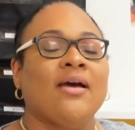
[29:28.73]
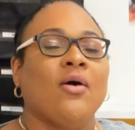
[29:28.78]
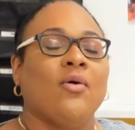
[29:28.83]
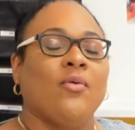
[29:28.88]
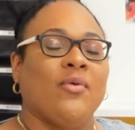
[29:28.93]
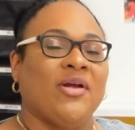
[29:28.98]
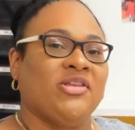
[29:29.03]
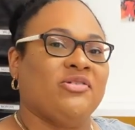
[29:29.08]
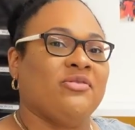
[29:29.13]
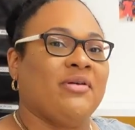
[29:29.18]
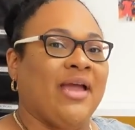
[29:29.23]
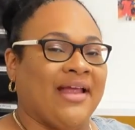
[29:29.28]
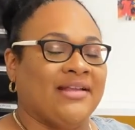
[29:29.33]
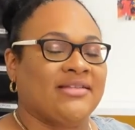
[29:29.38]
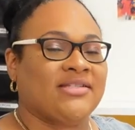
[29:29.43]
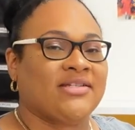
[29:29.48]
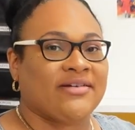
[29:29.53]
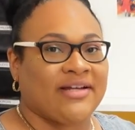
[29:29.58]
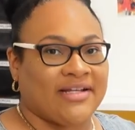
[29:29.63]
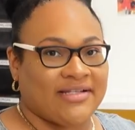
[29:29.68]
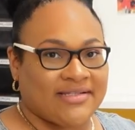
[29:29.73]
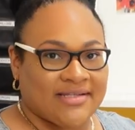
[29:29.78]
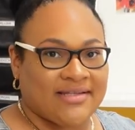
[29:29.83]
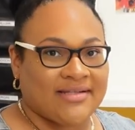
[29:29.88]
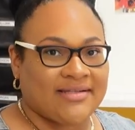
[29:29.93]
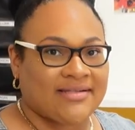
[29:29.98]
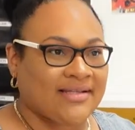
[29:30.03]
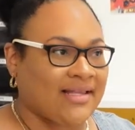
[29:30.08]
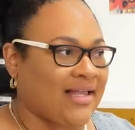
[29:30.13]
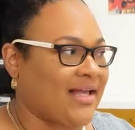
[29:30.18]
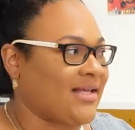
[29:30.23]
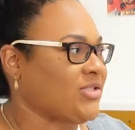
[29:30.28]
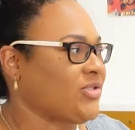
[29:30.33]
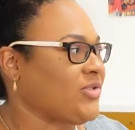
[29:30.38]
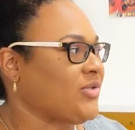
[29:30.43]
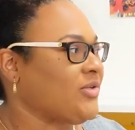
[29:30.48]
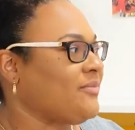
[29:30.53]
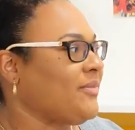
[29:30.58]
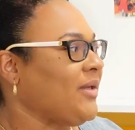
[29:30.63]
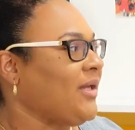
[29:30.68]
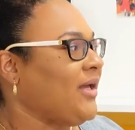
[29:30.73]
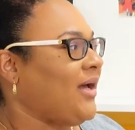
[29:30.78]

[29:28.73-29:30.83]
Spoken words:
When you enter into this classroom,